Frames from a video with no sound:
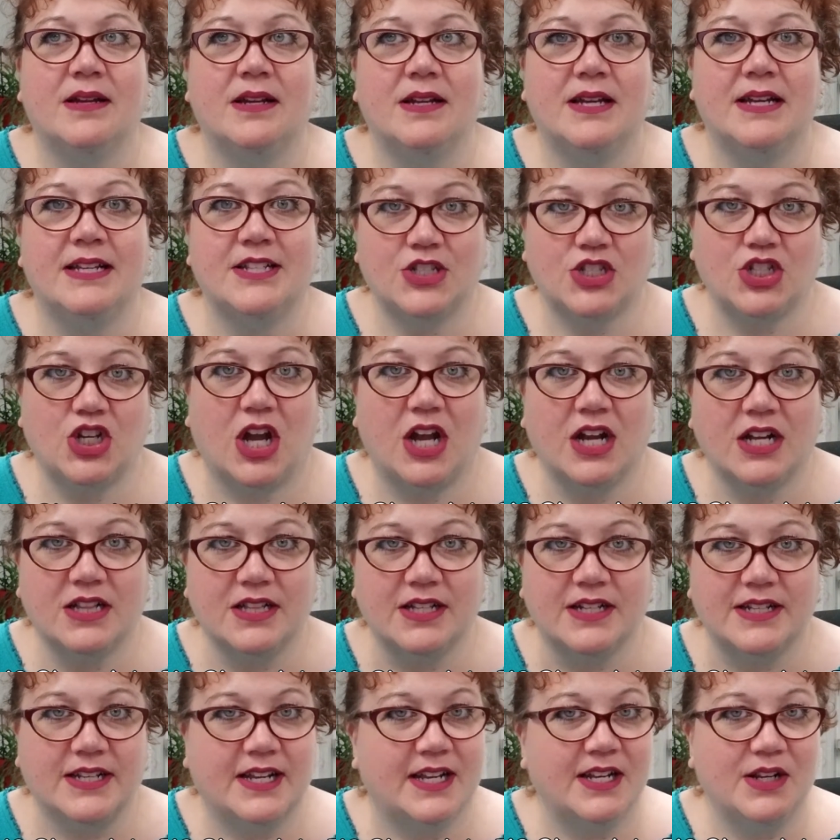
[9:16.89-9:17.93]
It's
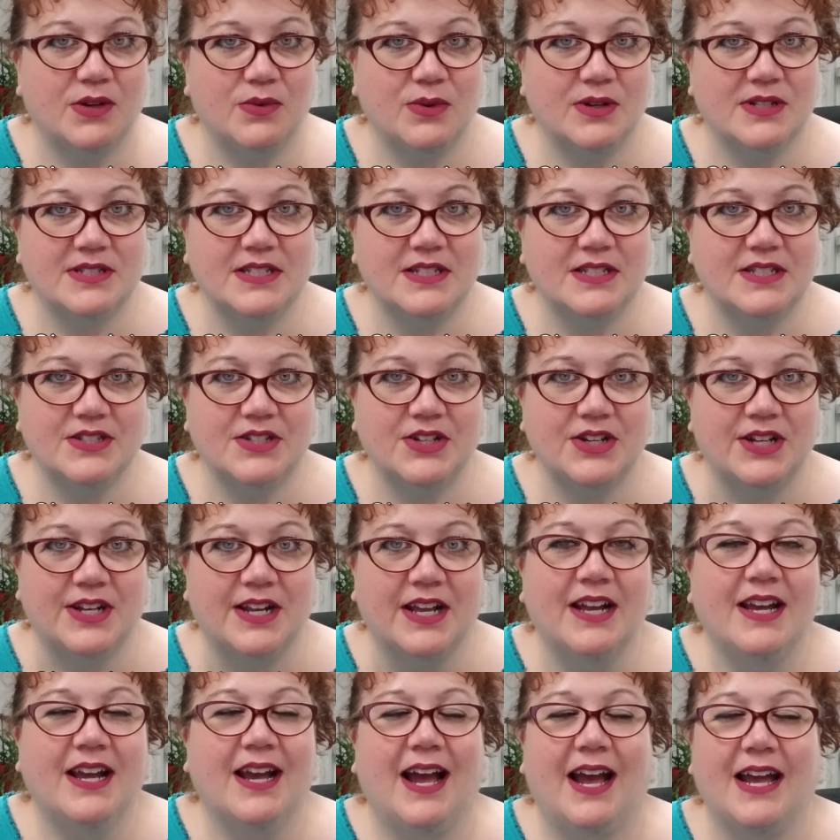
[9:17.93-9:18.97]
chocolate and it wasn't as good.
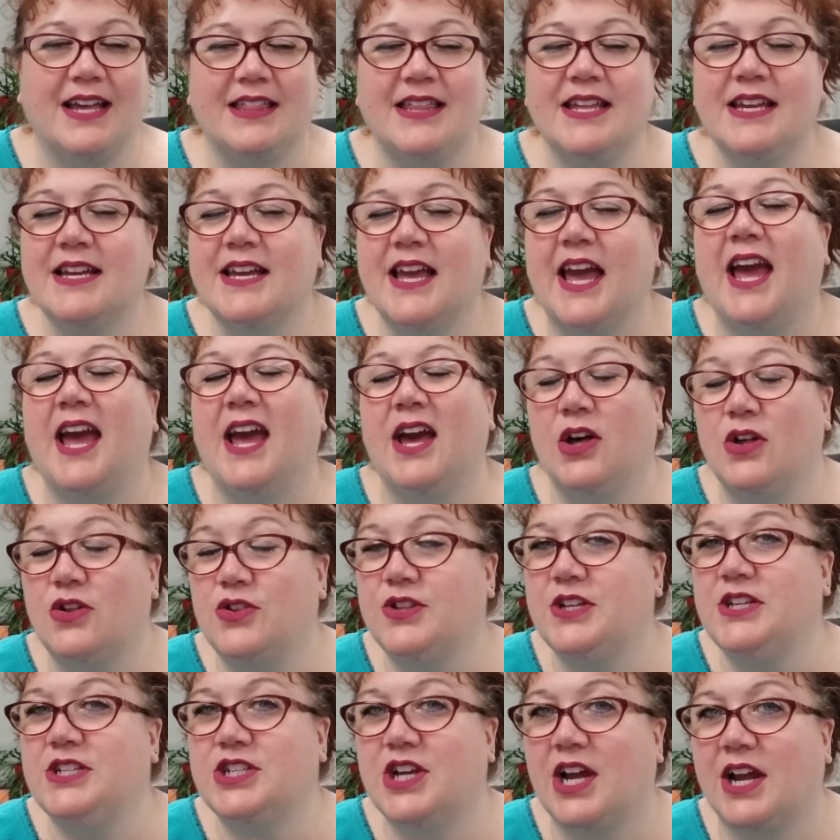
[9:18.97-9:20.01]
I think
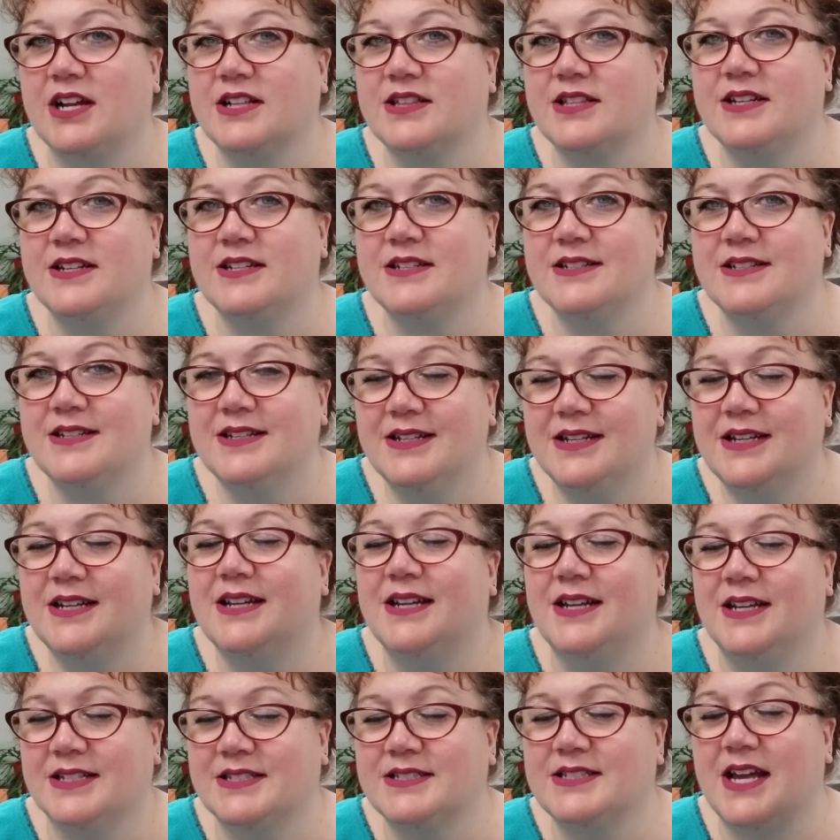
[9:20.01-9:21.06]
healthy chocolate
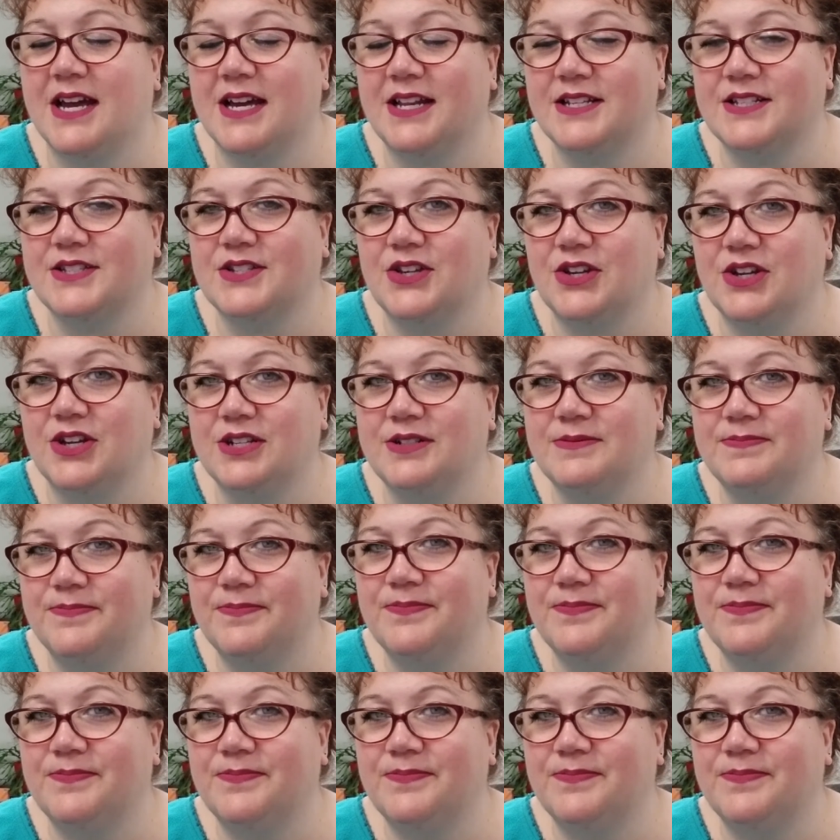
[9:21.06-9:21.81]
is not as good.